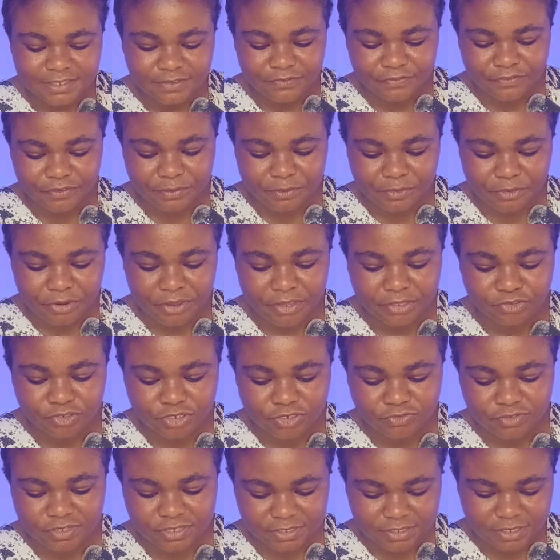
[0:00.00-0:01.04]
February
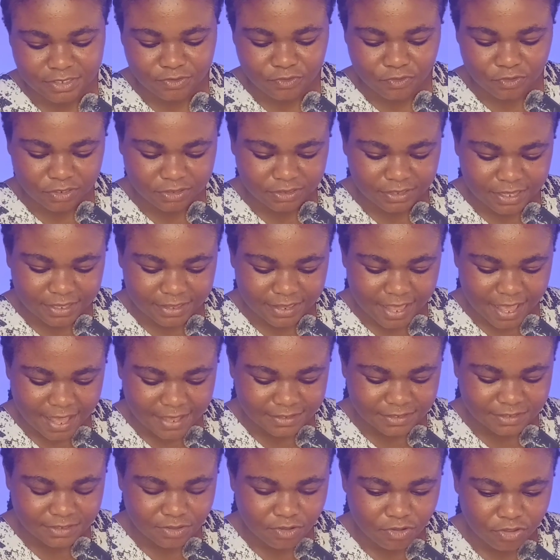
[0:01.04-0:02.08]
2026, contact
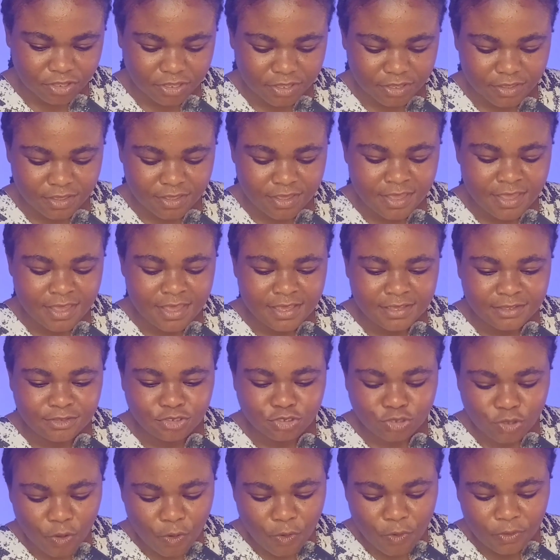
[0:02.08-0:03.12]
us. Okay,
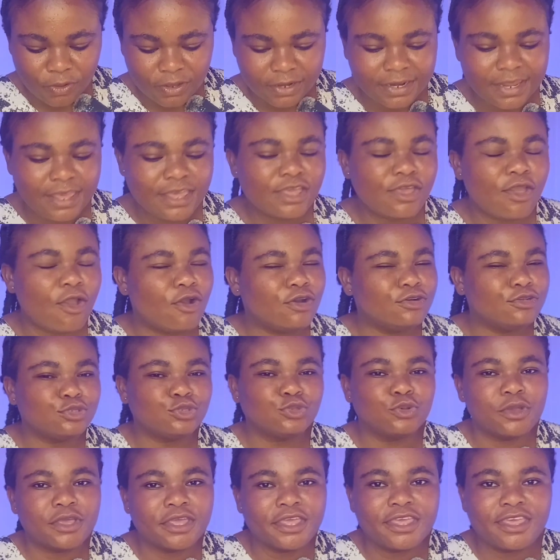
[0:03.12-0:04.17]
so Kling
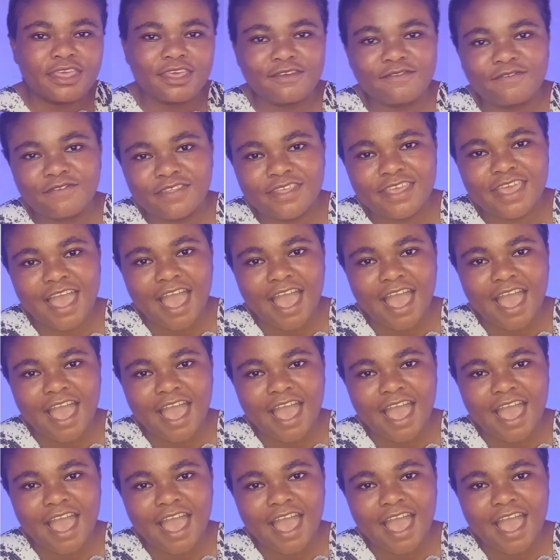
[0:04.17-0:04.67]
also give